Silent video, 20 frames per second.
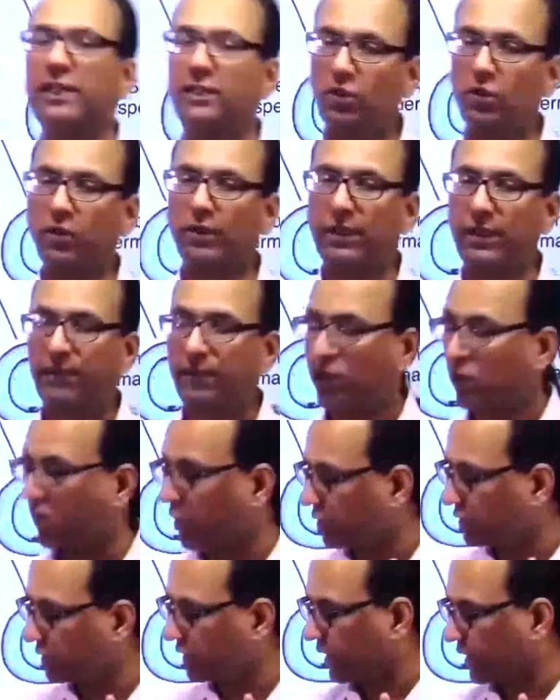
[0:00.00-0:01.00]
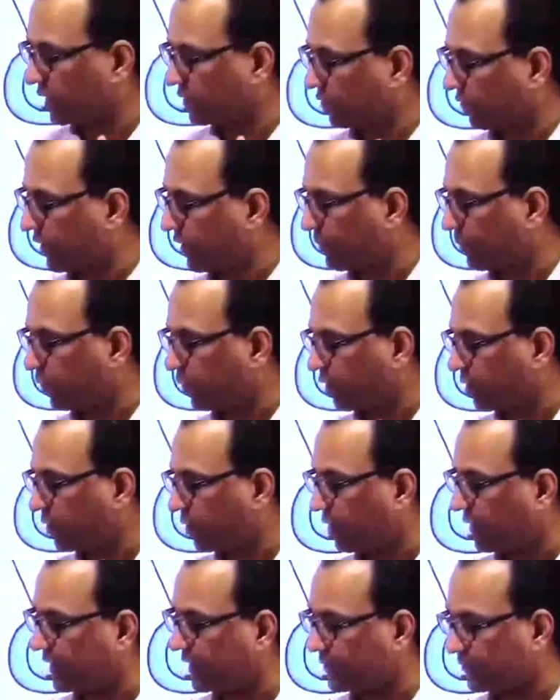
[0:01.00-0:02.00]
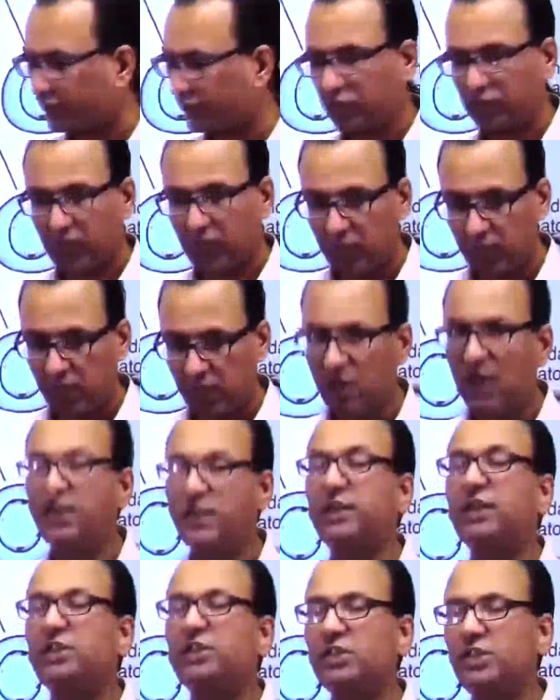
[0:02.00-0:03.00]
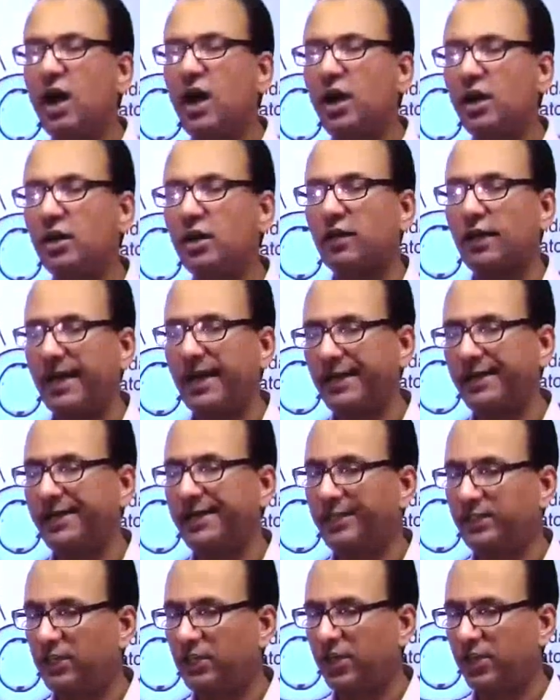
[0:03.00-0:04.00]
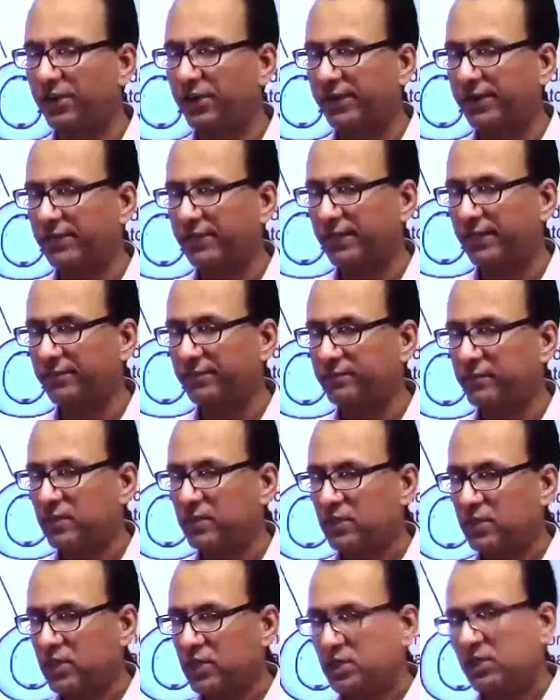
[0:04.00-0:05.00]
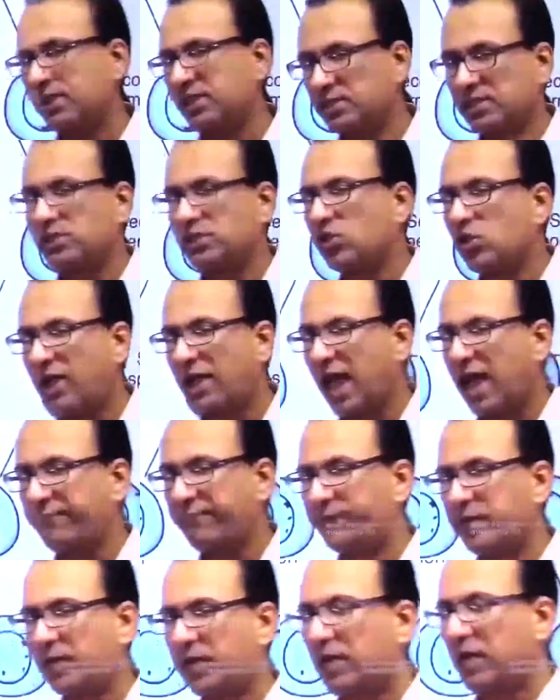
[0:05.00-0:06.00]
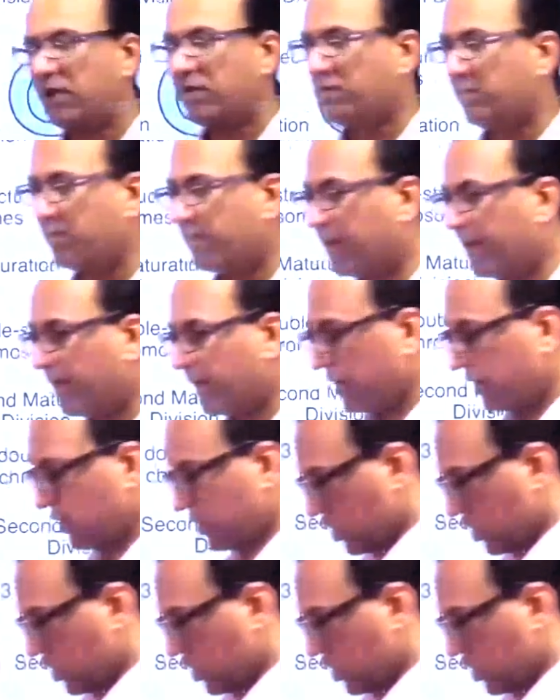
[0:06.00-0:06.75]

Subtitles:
only, because there are 3 polar bodies which are discarded and degenerated. This does not happen in male.